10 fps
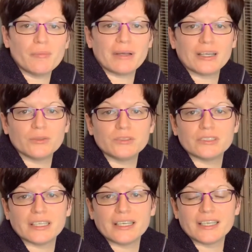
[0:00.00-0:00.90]
about
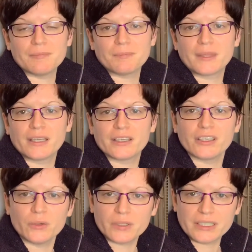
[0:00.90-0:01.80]

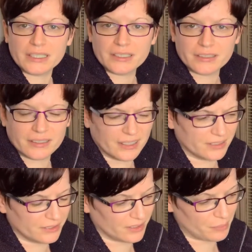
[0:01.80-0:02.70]
coat condition
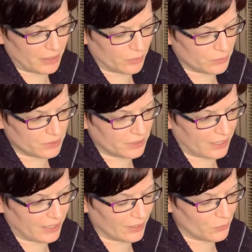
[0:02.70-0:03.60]
and about
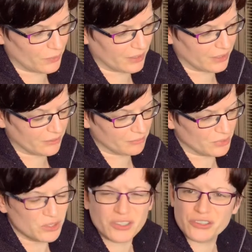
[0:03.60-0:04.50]
how
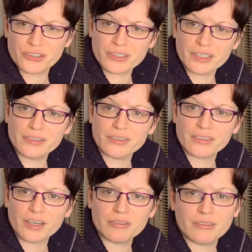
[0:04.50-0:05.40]
you can judge things
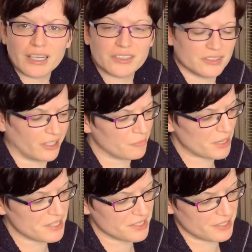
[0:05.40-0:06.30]
off a rat. So I
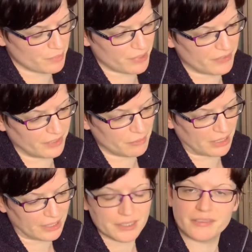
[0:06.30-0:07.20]
mentioned it briefly in my
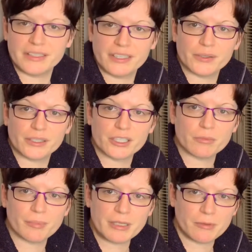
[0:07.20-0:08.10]
last video and a
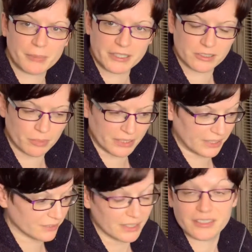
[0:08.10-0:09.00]
couple of people picked up on it
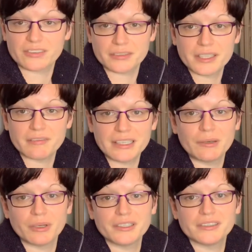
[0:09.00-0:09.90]
and said it's something they really
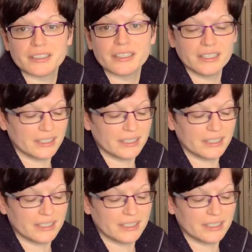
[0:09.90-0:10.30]
wanted to